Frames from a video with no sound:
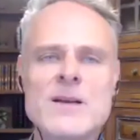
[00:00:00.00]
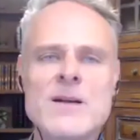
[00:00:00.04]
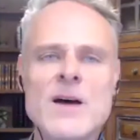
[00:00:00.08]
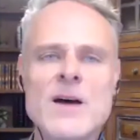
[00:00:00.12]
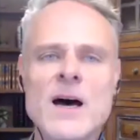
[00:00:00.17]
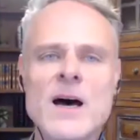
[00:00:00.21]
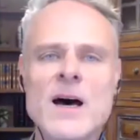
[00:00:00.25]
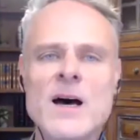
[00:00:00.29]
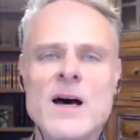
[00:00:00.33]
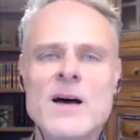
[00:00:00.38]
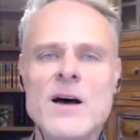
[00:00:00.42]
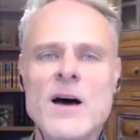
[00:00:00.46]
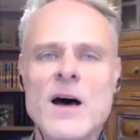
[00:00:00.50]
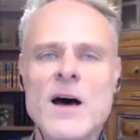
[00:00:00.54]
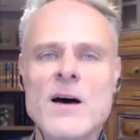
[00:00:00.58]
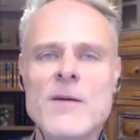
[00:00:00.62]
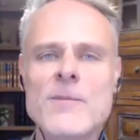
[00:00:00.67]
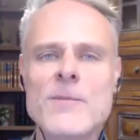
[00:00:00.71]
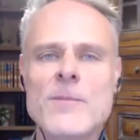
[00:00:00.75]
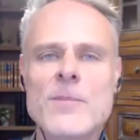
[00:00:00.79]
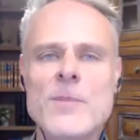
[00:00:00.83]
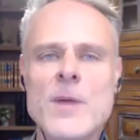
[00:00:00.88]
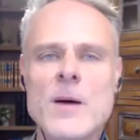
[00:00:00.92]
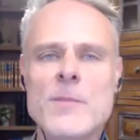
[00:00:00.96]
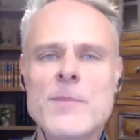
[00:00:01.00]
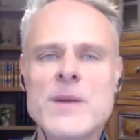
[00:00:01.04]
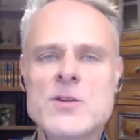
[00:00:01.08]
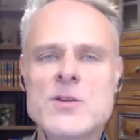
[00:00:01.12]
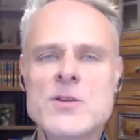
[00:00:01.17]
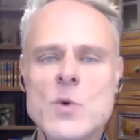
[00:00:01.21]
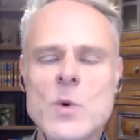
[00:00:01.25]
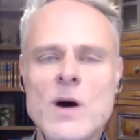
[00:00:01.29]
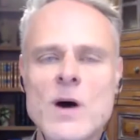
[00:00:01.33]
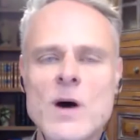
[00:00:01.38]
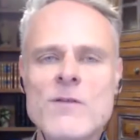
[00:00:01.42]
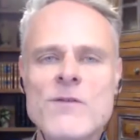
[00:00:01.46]

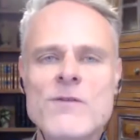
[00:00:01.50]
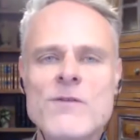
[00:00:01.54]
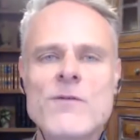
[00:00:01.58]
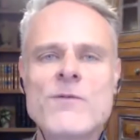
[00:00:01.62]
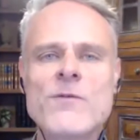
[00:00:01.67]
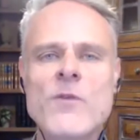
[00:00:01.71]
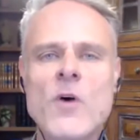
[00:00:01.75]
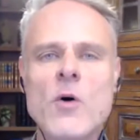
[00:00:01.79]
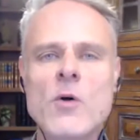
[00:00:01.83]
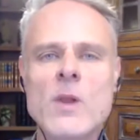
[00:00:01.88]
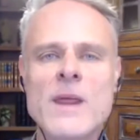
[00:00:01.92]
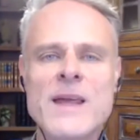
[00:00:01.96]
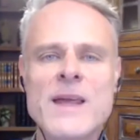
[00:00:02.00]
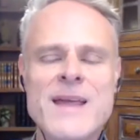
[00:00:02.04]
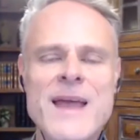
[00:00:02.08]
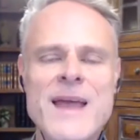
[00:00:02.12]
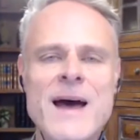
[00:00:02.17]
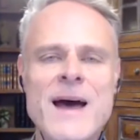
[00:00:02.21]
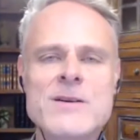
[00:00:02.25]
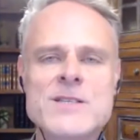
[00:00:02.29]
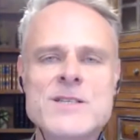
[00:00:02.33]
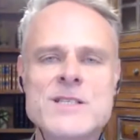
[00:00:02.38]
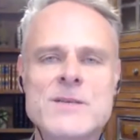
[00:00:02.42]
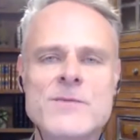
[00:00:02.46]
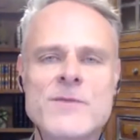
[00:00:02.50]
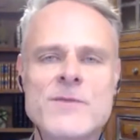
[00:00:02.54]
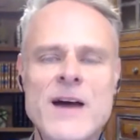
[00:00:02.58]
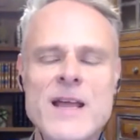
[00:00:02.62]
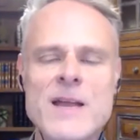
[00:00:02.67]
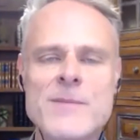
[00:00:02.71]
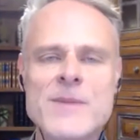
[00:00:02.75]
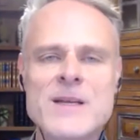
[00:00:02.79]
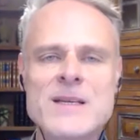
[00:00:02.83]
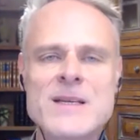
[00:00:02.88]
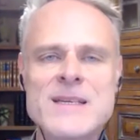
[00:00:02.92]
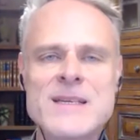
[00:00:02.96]
B12, folate, calcium,
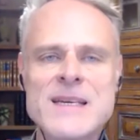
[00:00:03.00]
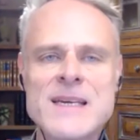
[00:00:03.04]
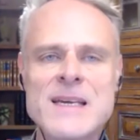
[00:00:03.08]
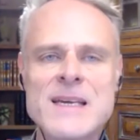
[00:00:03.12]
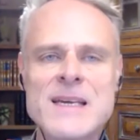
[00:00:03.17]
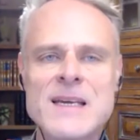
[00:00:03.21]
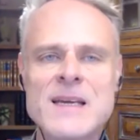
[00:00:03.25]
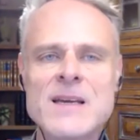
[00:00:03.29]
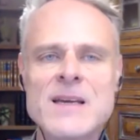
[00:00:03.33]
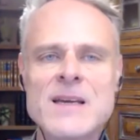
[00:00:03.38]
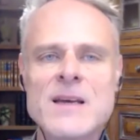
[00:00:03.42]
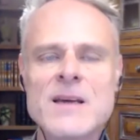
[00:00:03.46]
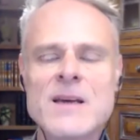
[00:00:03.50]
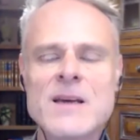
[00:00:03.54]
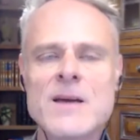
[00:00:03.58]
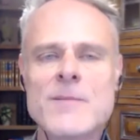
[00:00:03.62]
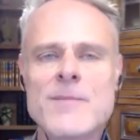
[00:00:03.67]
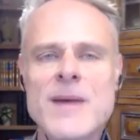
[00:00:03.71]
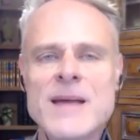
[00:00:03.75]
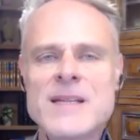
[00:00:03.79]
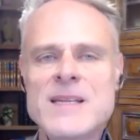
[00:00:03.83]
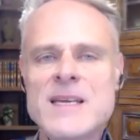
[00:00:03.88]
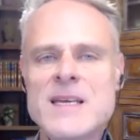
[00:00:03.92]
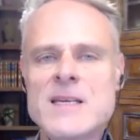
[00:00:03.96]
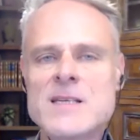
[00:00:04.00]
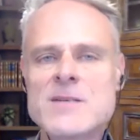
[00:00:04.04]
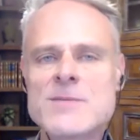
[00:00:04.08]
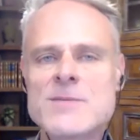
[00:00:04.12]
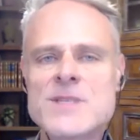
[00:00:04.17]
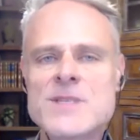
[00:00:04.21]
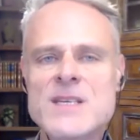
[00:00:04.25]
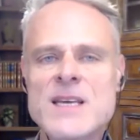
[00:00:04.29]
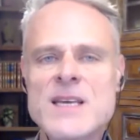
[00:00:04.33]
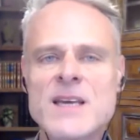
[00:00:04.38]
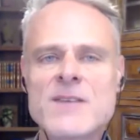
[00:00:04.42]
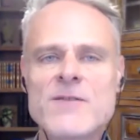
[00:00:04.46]
vitamin D, magnesium,
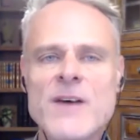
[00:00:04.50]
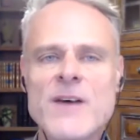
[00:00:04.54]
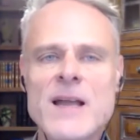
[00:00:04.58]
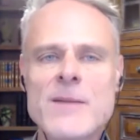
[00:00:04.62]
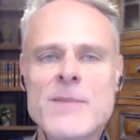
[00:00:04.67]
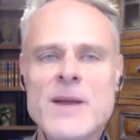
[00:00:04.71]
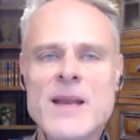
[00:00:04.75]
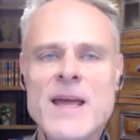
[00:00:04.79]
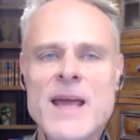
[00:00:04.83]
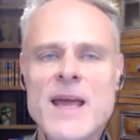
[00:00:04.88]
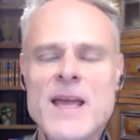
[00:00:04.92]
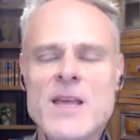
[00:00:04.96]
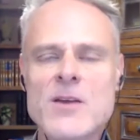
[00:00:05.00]
zinc, vitamin A.